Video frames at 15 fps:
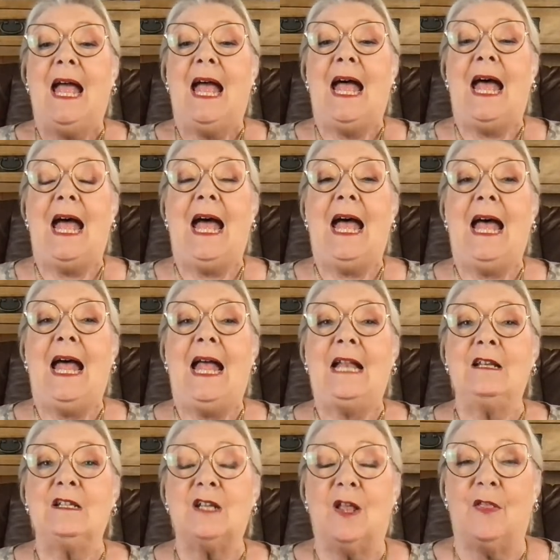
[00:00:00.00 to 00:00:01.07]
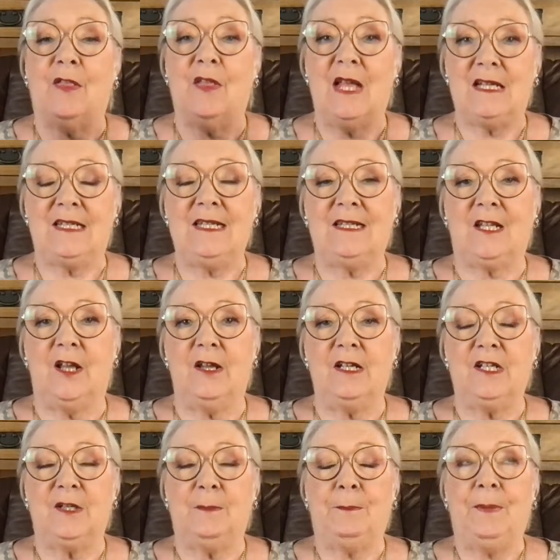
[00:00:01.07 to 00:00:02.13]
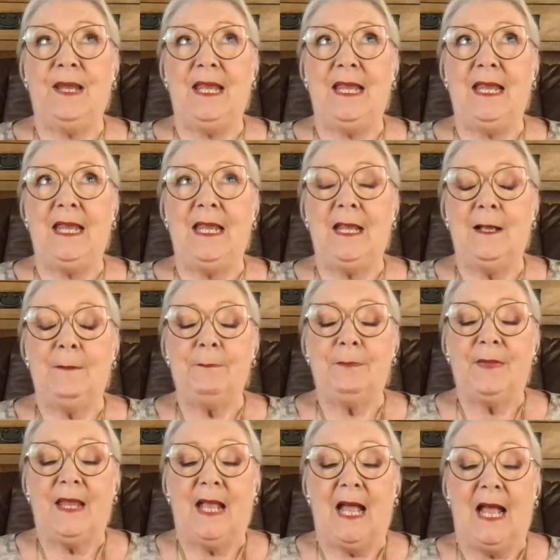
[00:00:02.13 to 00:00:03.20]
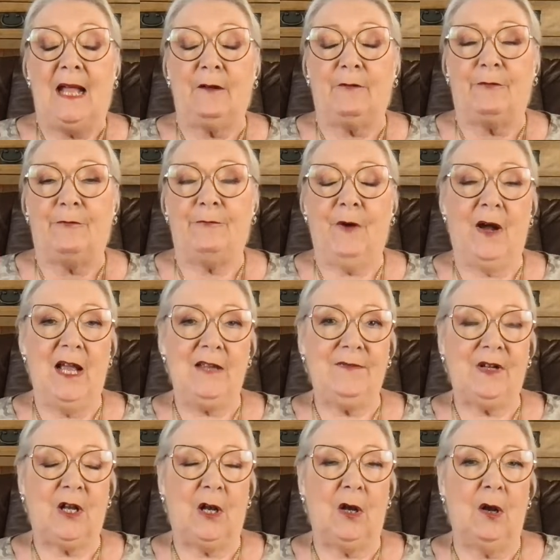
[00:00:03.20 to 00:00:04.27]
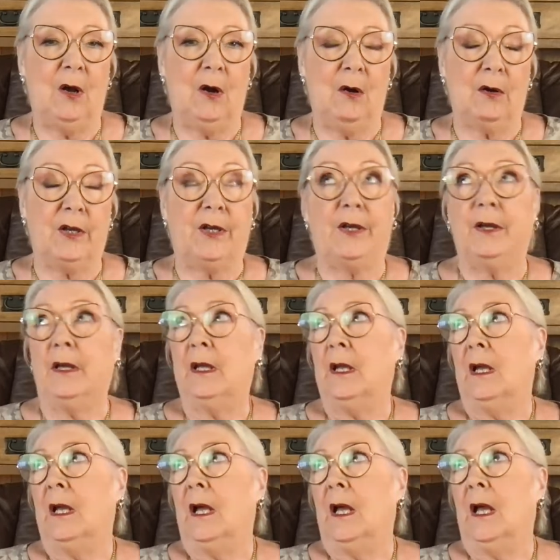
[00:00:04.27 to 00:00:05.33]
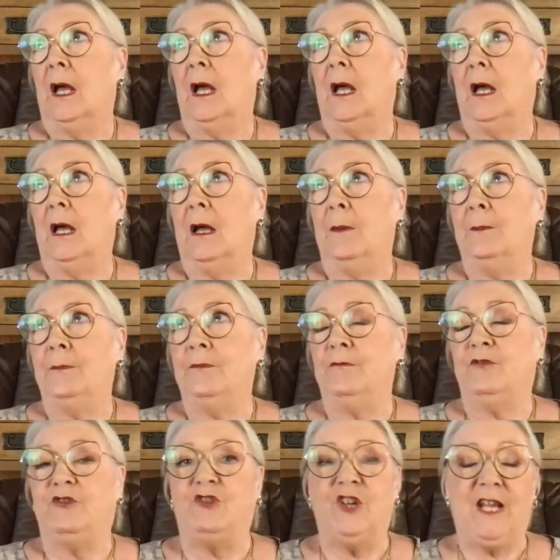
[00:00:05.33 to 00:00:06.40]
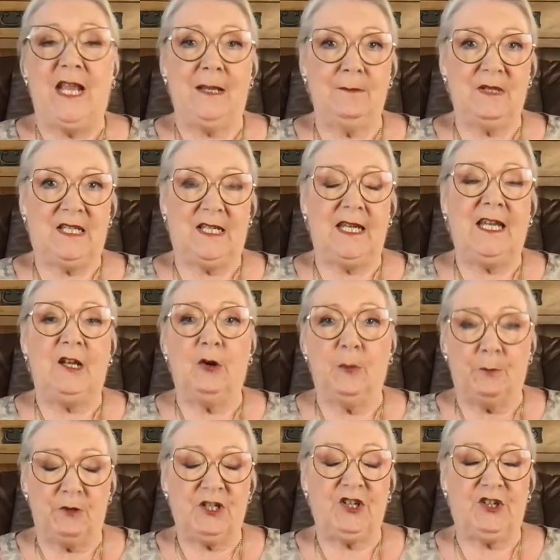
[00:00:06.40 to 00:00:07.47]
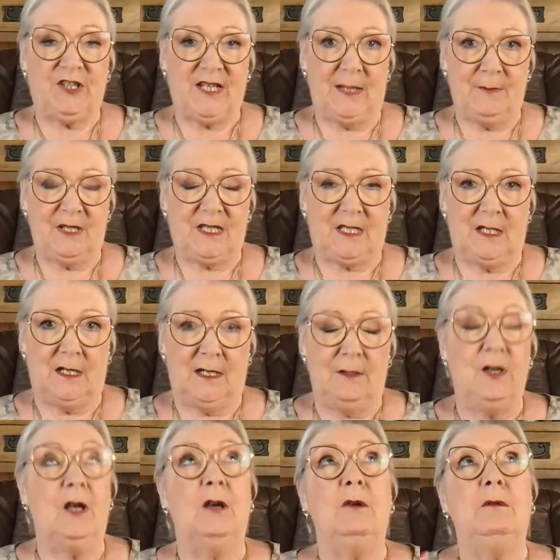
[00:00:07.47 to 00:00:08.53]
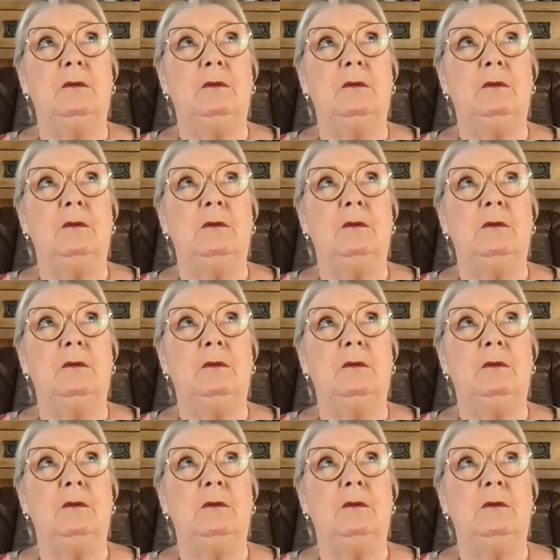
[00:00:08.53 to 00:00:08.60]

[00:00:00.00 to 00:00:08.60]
And that is going to be at 5 o'clock GMT, or British summertime, no,